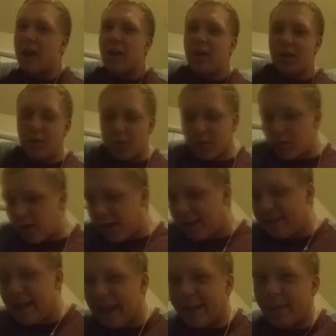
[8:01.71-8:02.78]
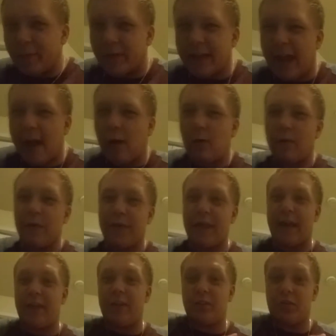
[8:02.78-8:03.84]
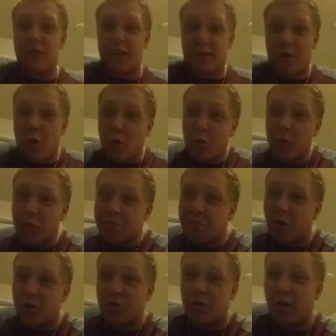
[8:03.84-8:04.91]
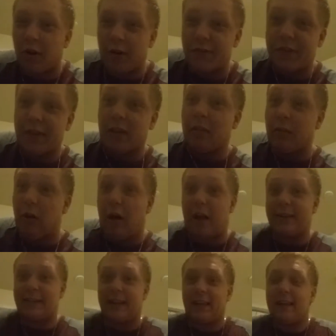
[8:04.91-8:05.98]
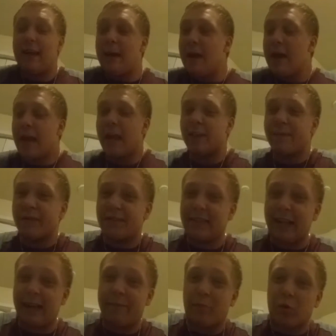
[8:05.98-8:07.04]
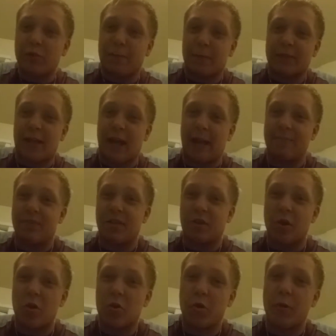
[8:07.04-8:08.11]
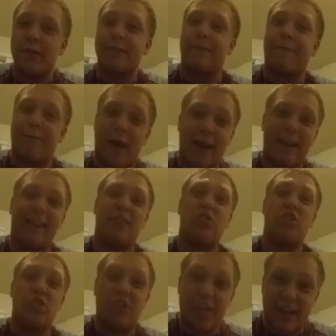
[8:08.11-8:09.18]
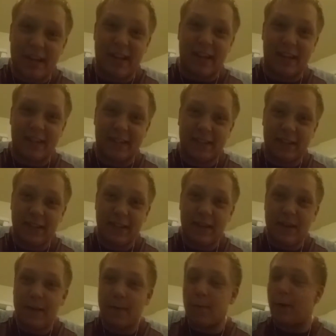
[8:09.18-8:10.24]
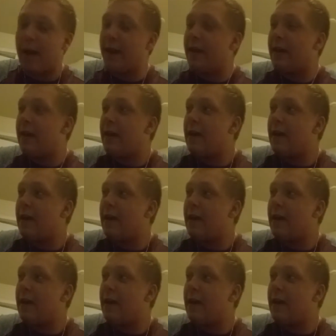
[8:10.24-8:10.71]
You still got to take into account that that Goku knows martial arts like a lot. Like it's been stated multiple times that Goku is a fighting genius, right?